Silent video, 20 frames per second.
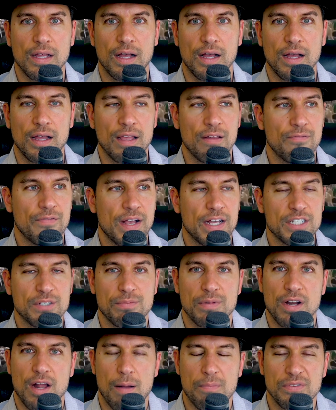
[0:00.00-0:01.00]

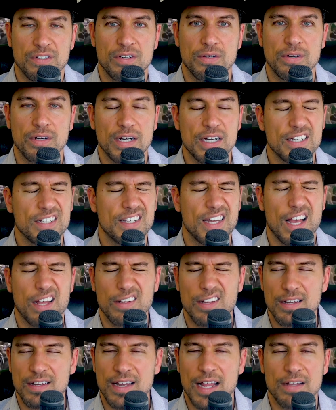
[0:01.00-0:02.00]
investment opportunities.
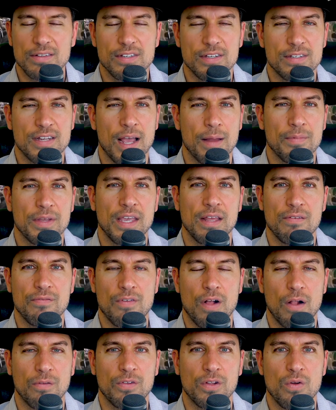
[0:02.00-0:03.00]
Now's the time to get
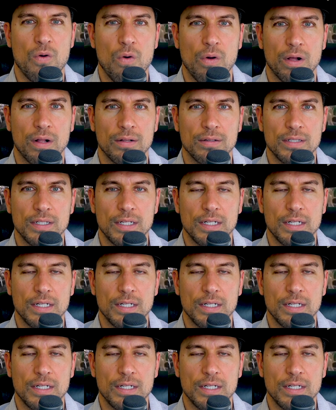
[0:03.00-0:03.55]
involved in oil.